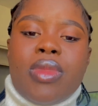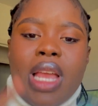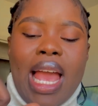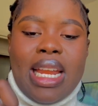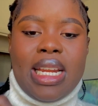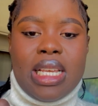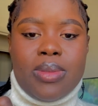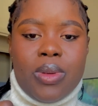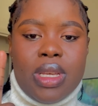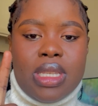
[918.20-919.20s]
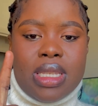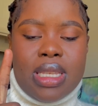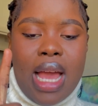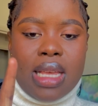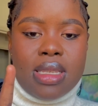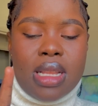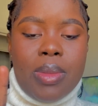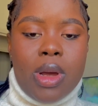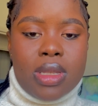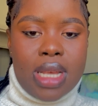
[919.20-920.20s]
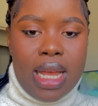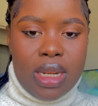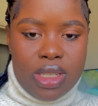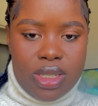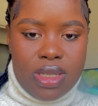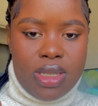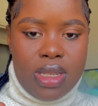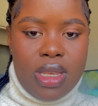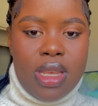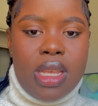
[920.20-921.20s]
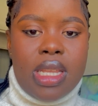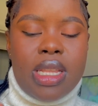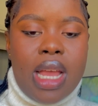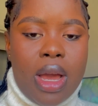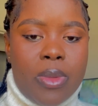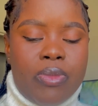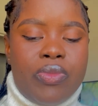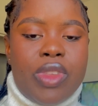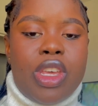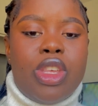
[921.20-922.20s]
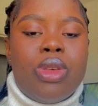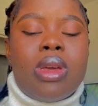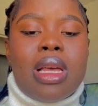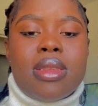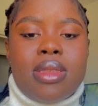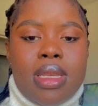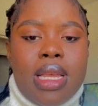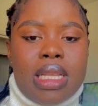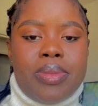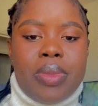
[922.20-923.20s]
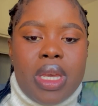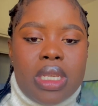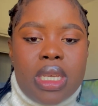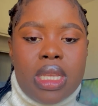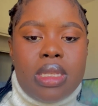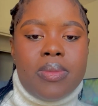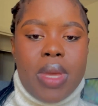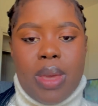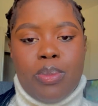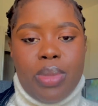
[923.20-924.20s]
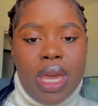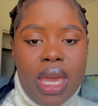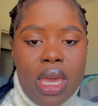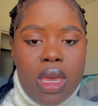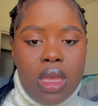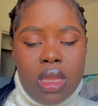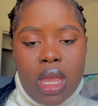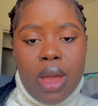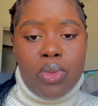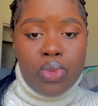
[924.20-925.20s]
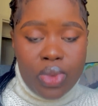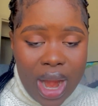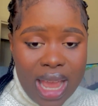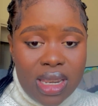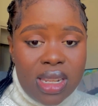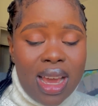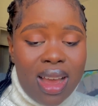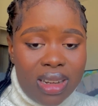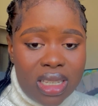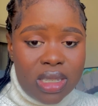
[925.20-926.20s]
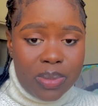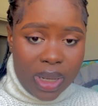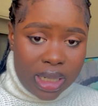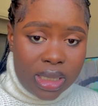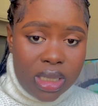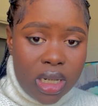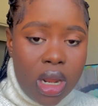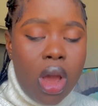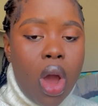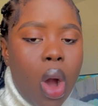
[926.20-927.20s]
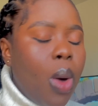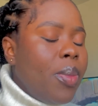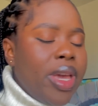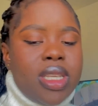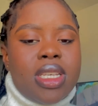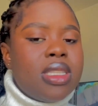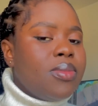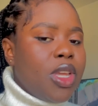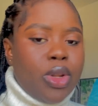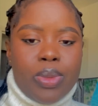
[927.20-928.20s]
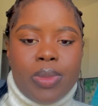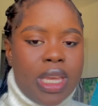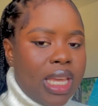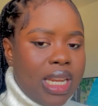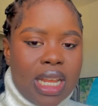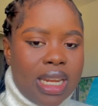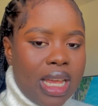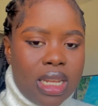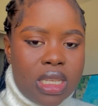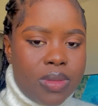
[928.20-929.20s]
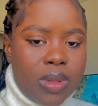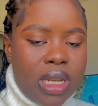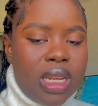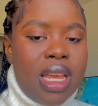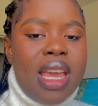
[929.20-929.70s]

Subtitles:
And the next point is asking about allergies. Now, you can see that patients may be in a red allergy band or patients may not be in an allergy band.